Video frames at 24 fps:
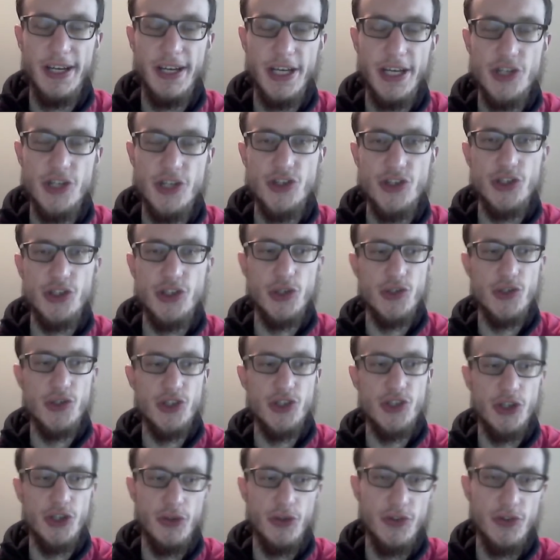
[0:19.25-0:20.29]

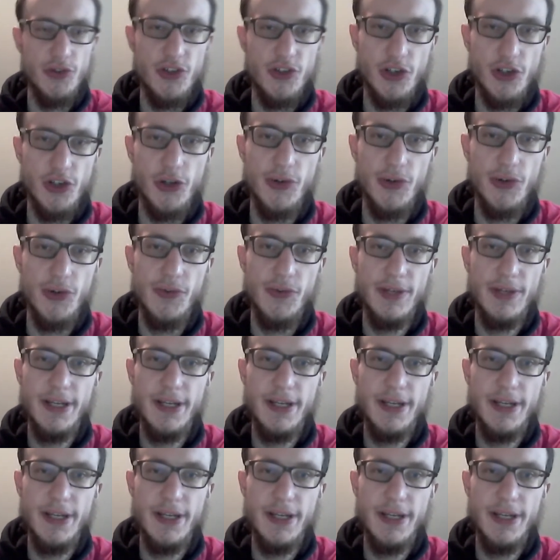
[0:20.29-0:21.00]
introduce you to